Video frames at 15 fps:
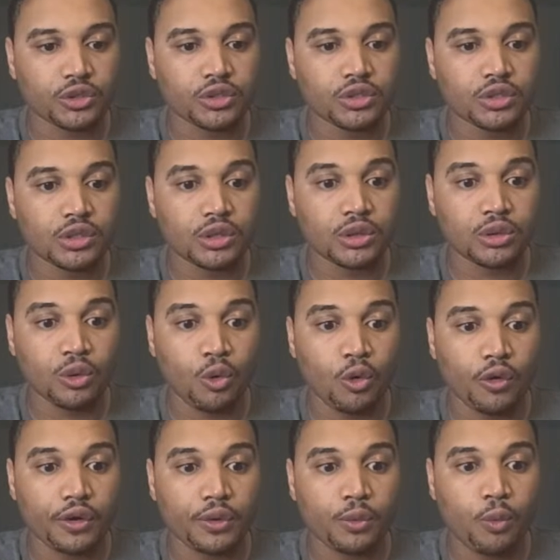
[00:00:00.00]

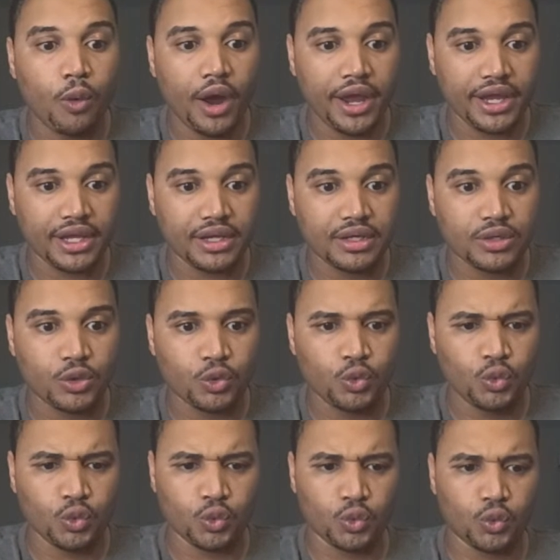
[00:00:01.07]
Lord White.
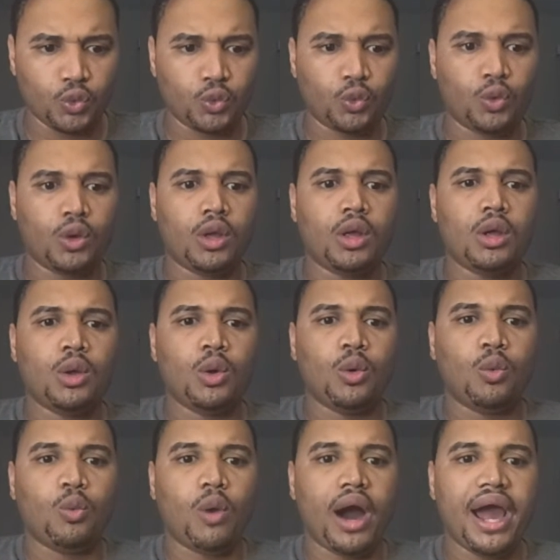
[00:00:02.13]
Ooh.
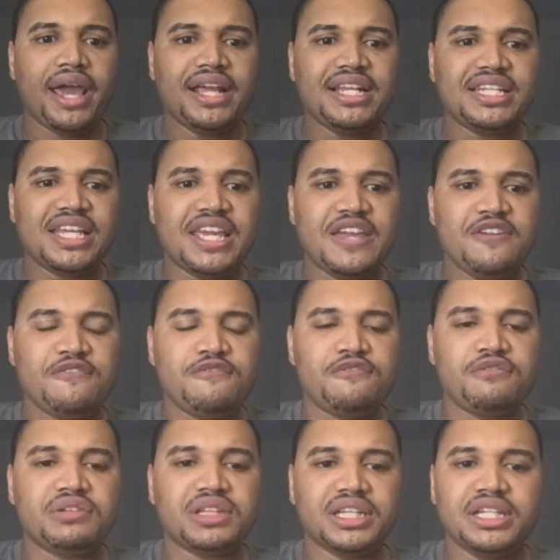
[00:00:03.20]
Why is he
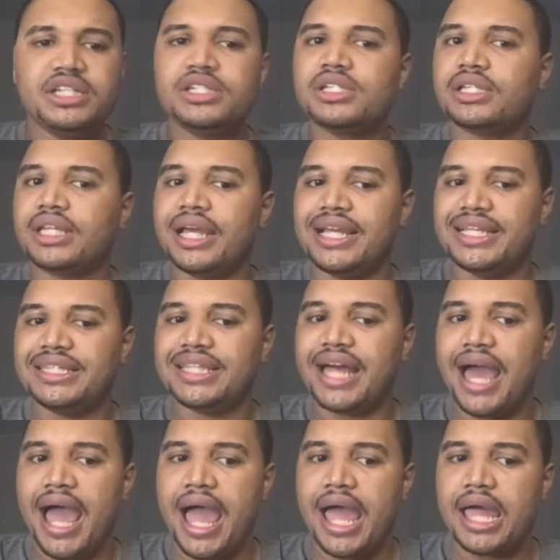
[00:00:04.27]
flinch like that?